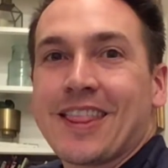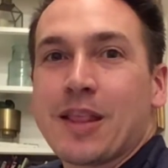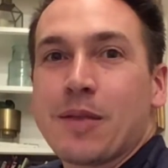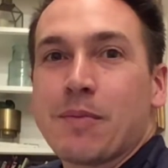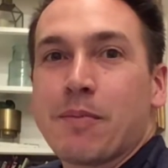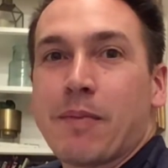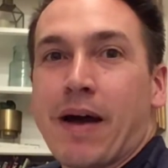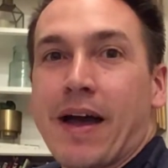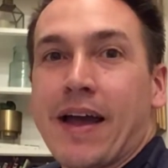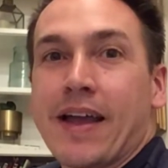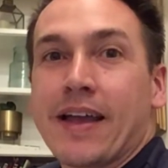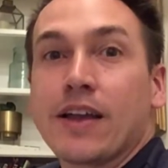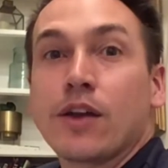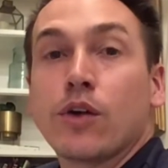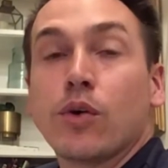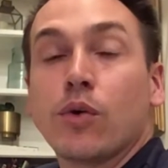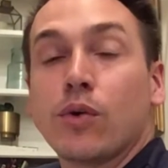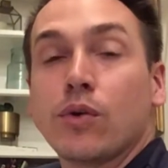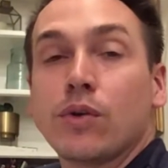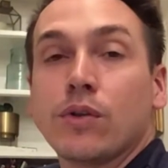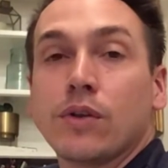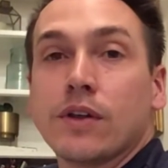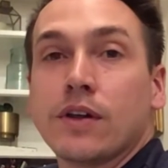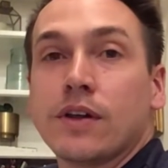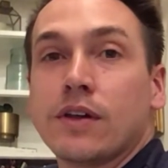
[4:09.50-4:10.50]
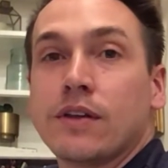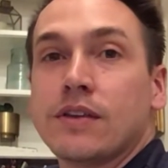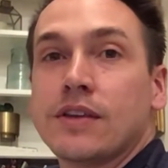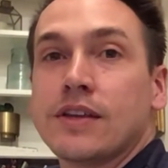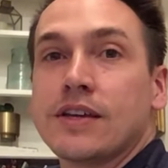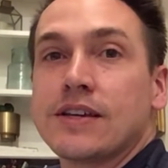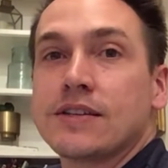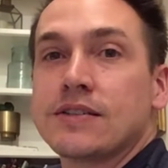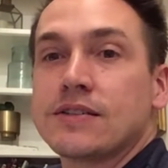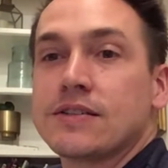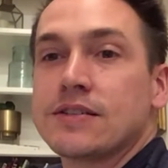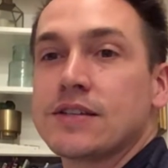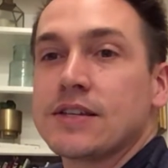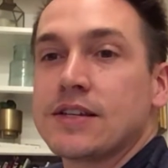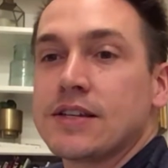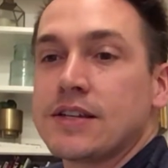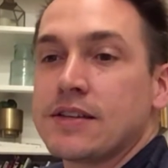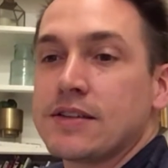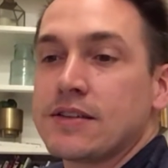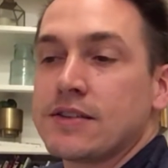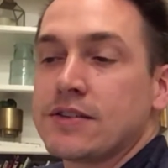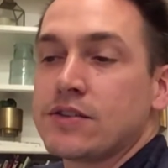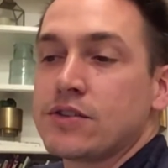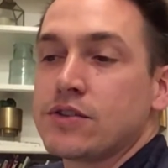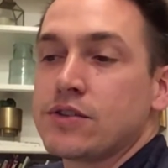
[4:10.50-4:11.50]
My goal in this
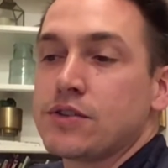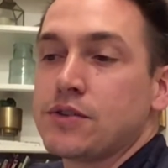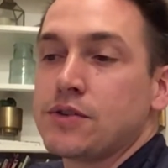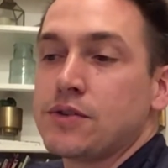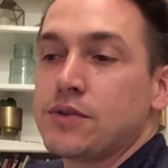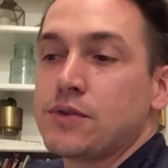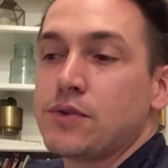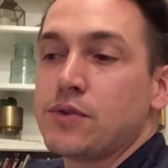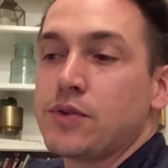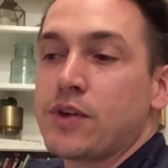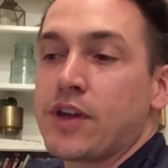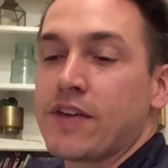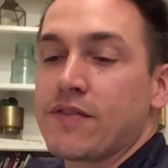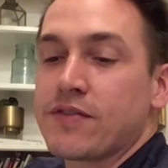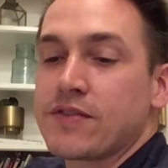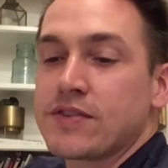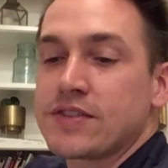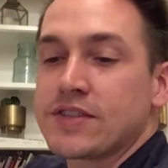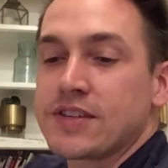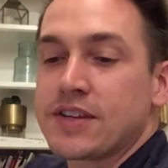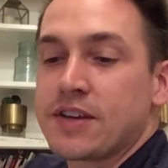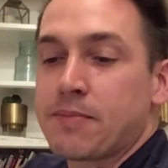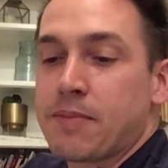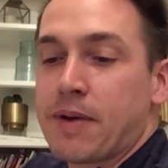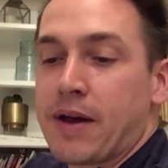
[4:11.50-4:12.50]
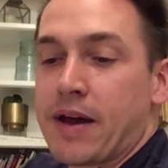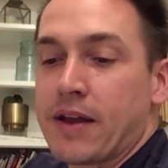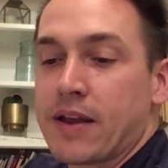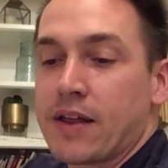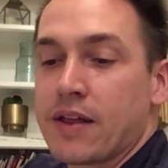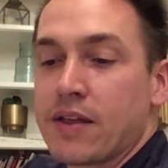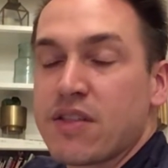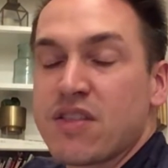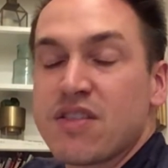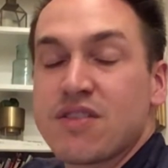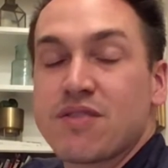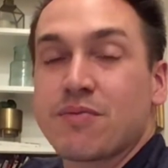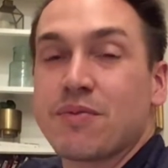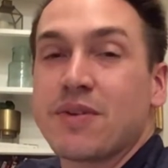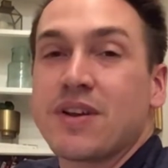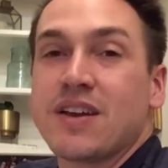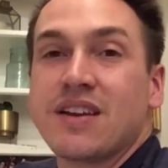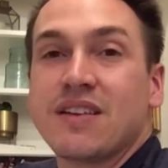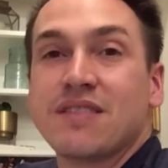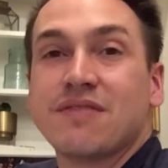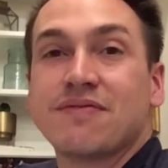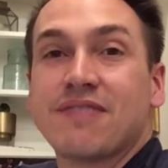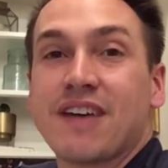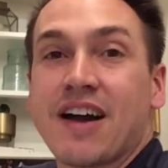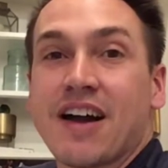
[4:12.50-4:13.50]
is to give us about a three
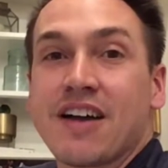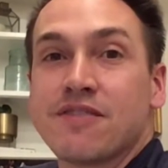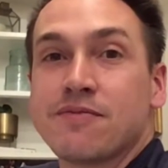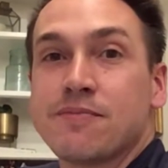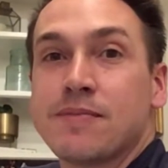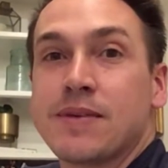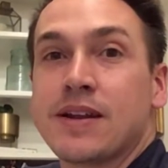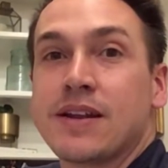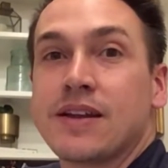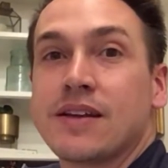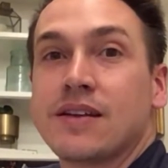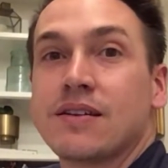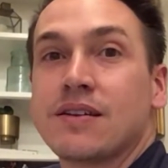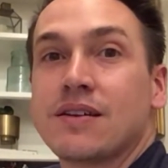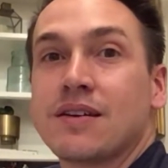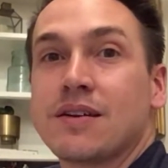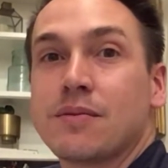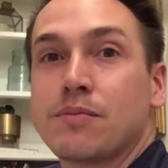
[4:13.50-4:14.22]
to five minute